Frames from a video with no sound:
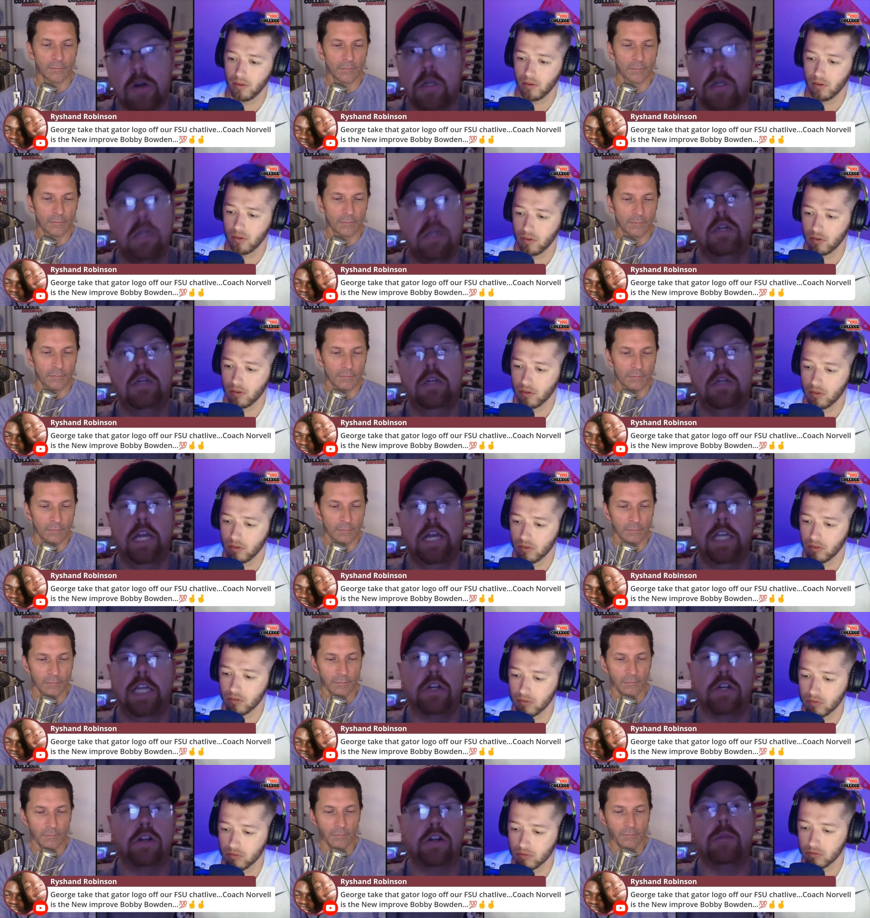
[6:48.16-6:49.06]
Speaker 1: our
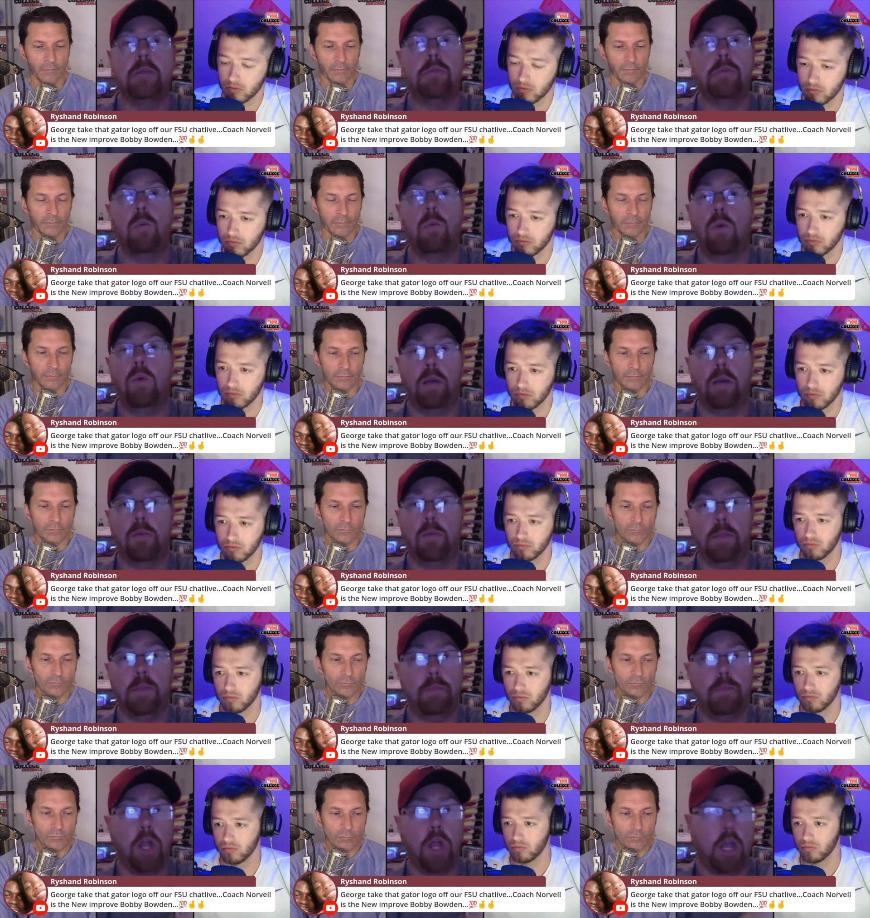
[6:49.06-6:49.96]
is our number one
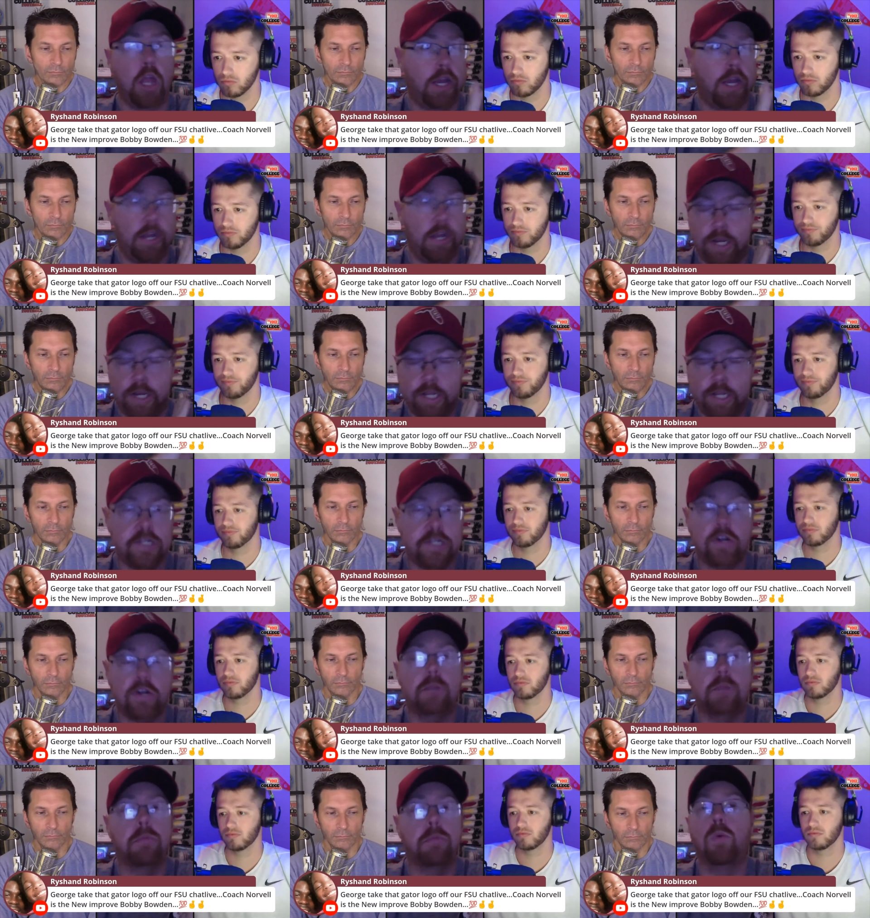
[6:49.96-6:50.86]
with a bullet, and
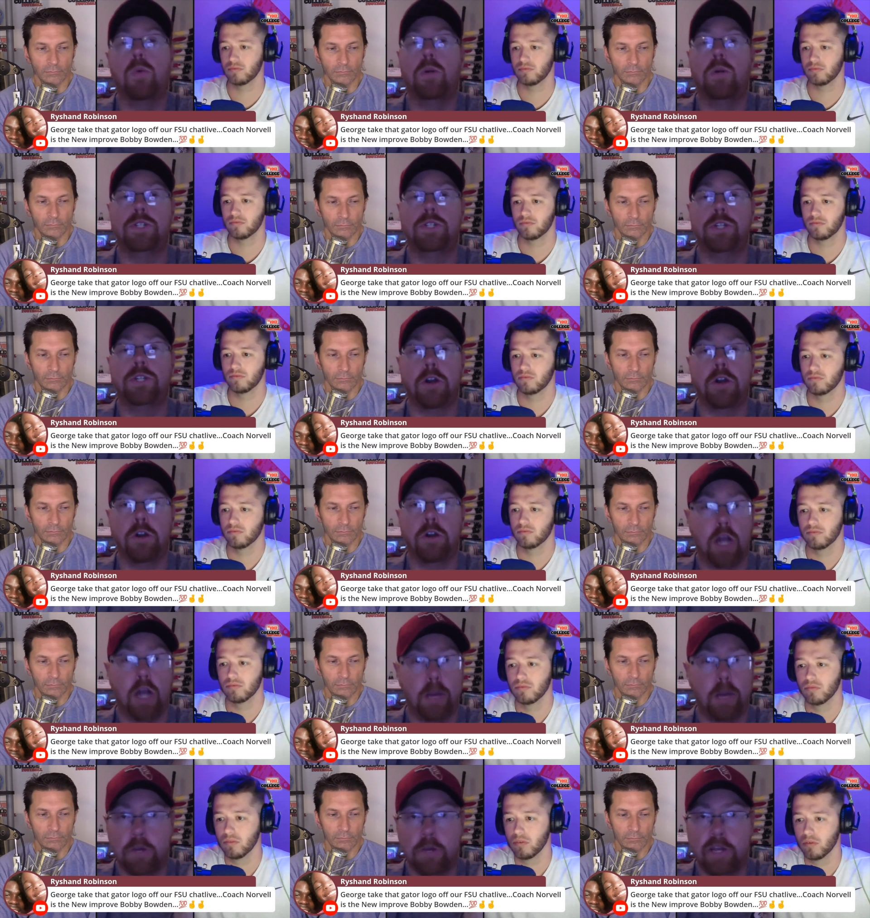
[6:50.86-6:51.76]
he's our number one
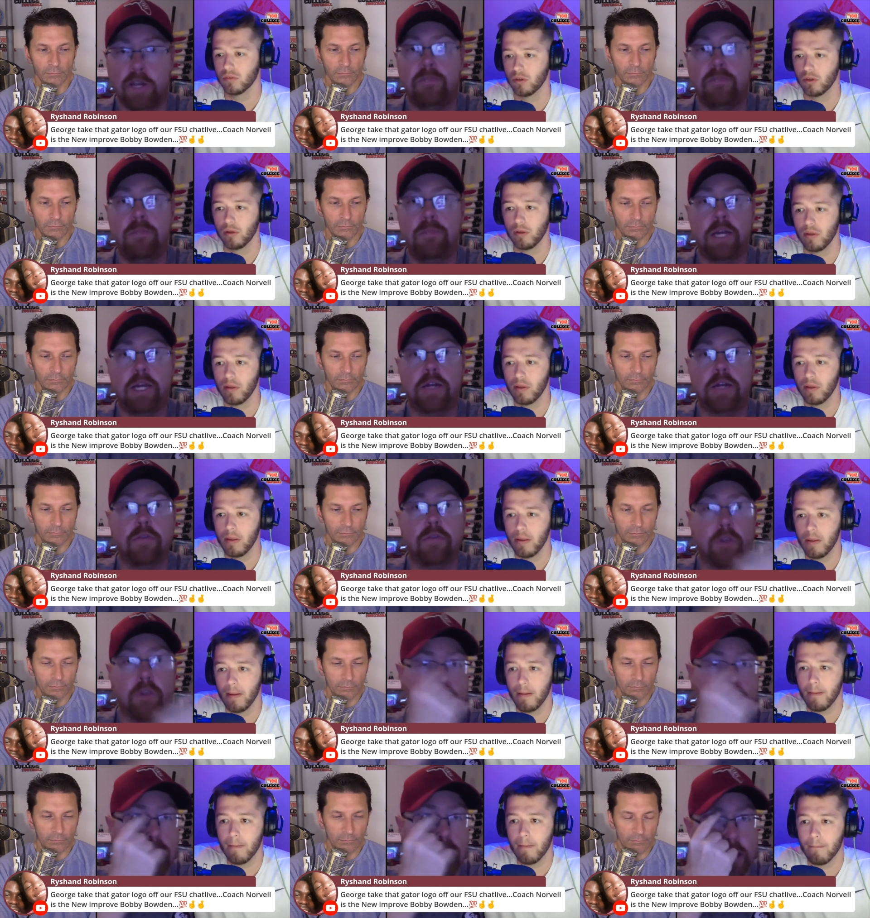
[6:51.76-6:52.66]
starter. I will give Mike
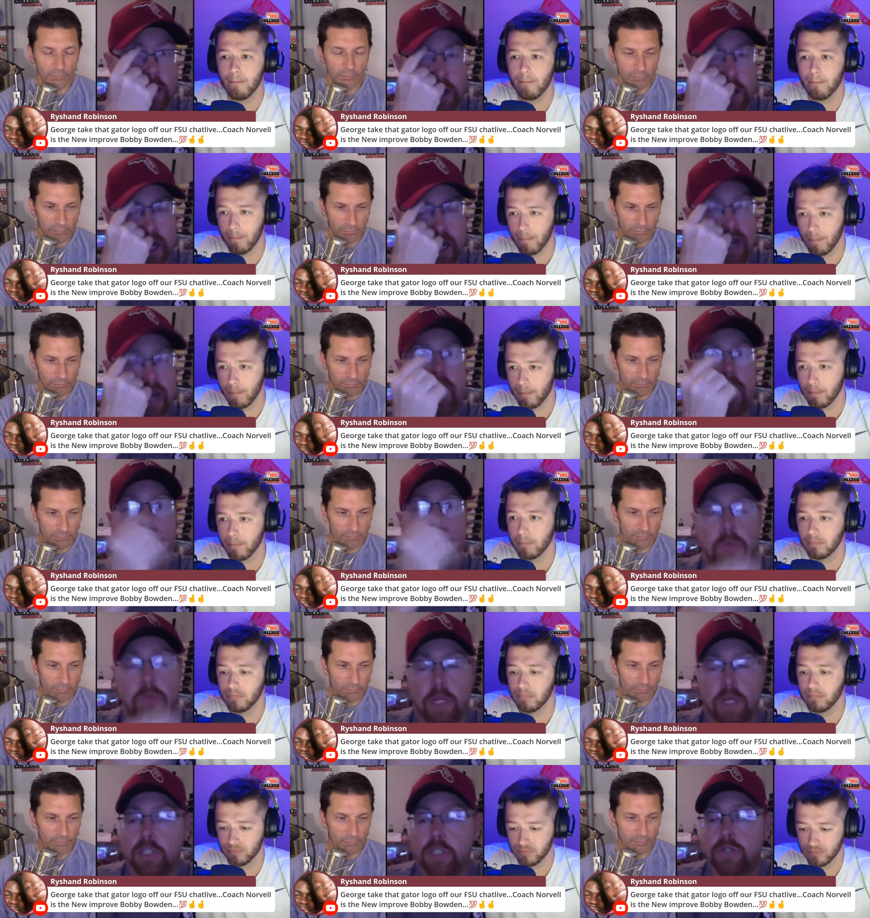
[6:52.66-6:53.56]
Norvell credit. And I,
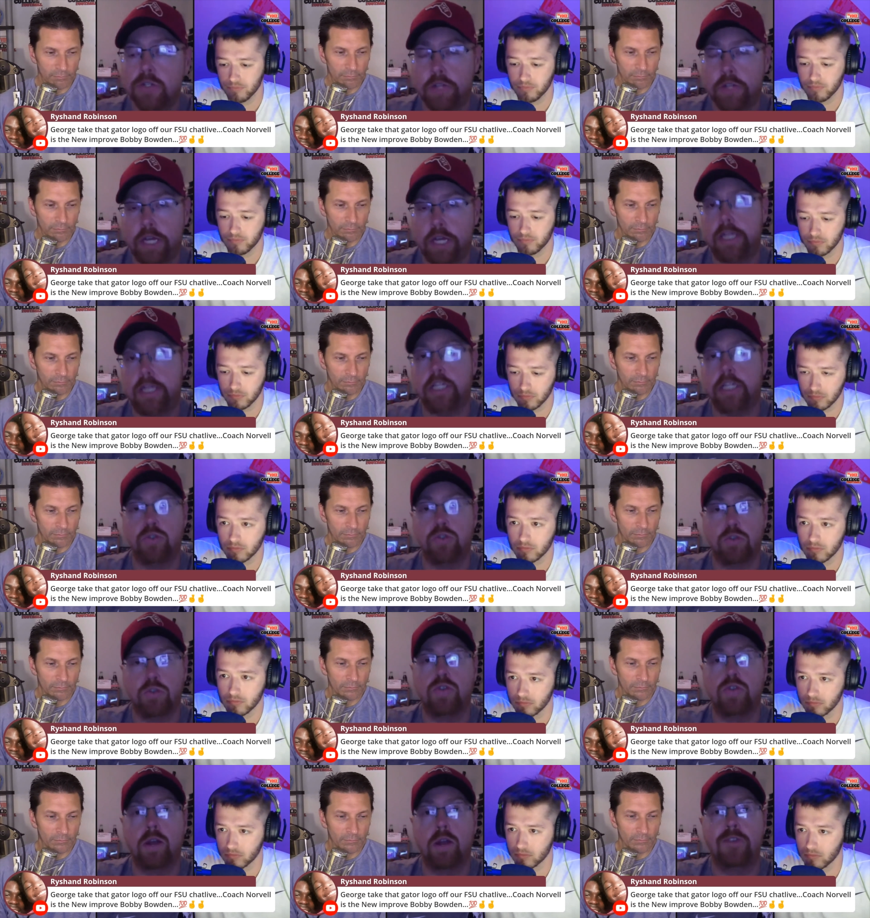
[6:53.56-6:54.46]
I really do think that
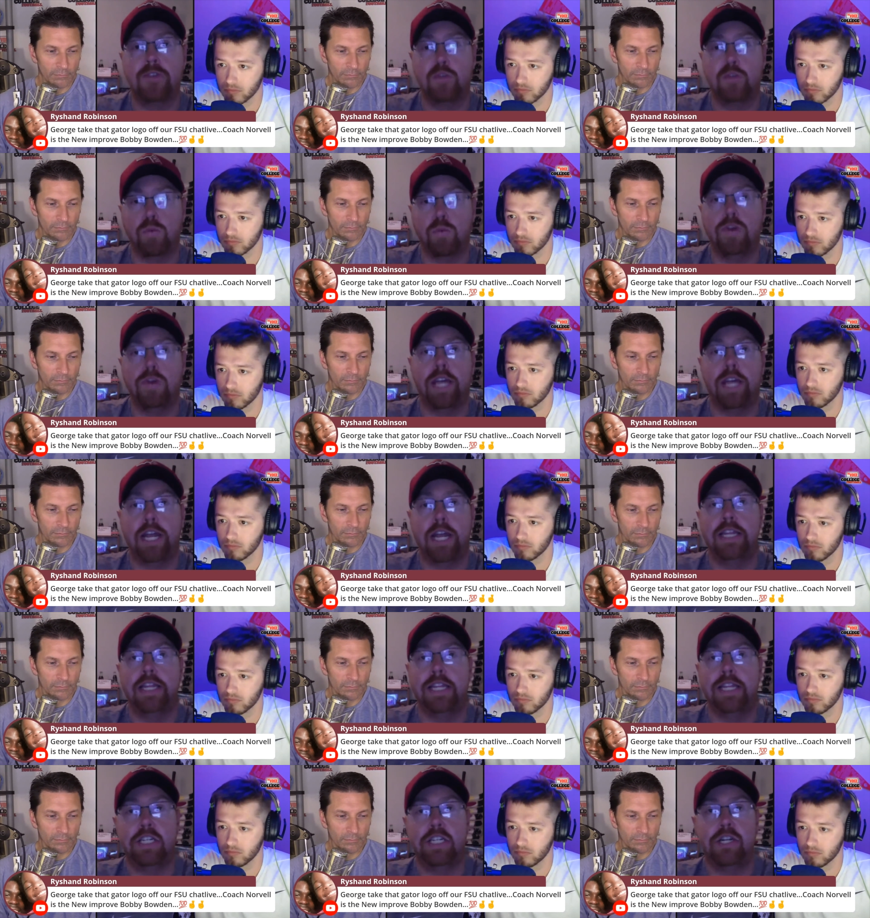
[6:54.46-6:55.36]
Jordan Travis will get
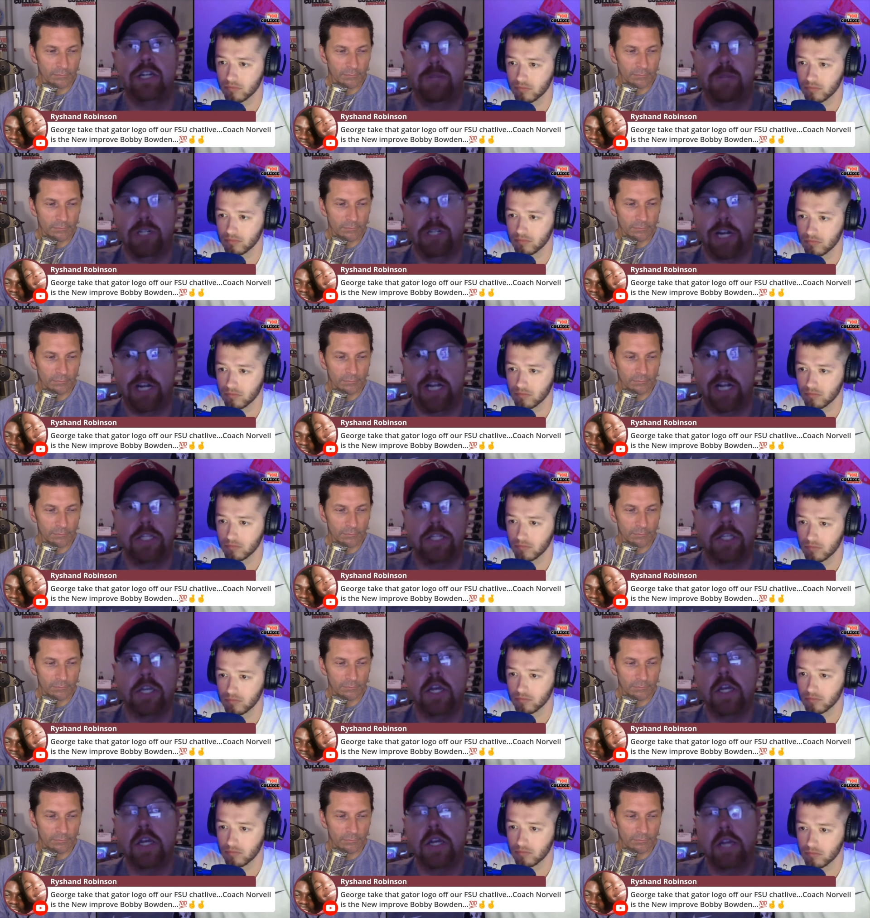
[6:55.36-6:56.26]
a legitimate
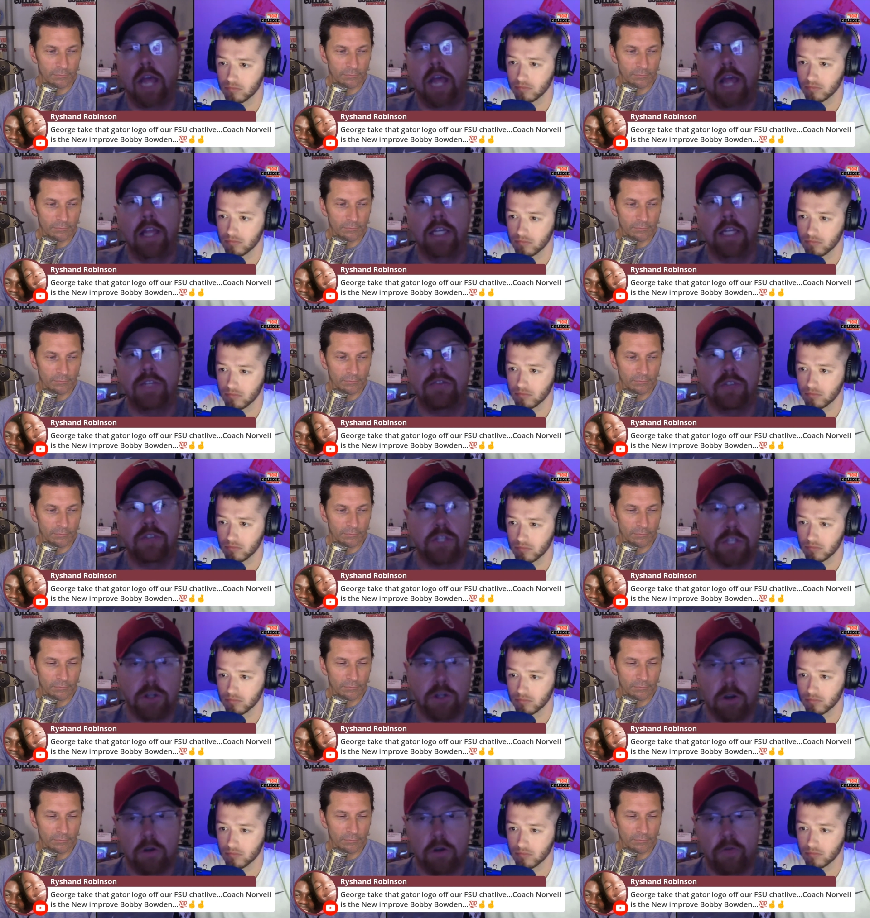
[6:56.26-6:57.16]
chance, at least
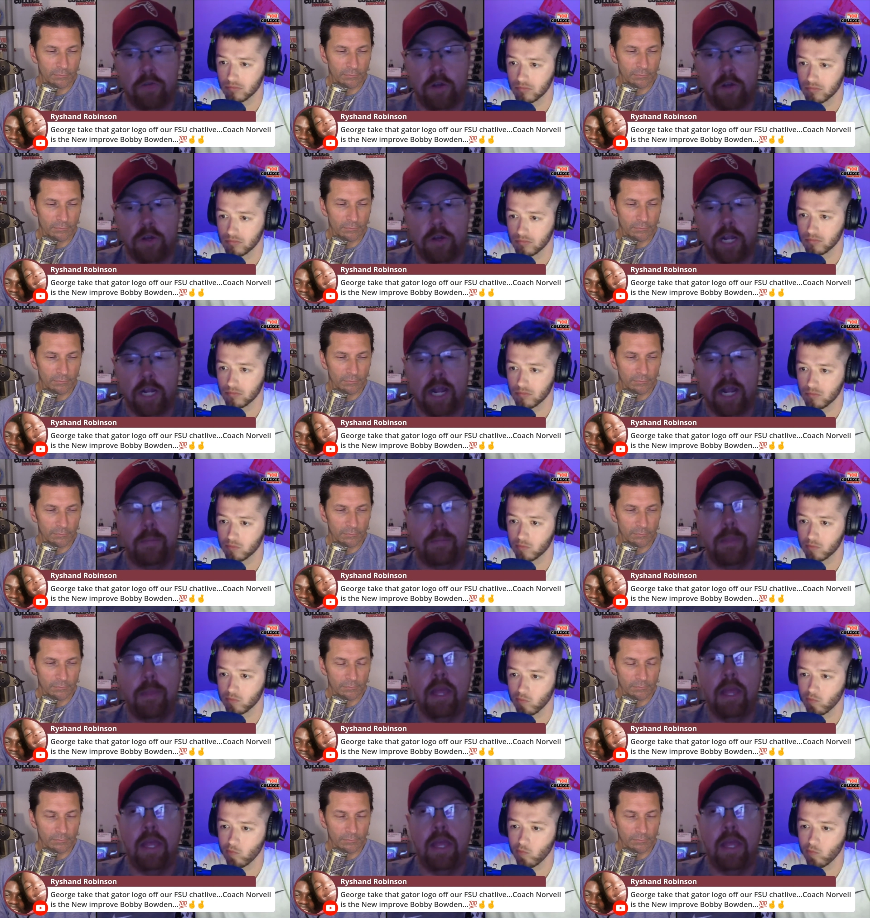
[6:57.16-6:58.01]
for the start of fall camp.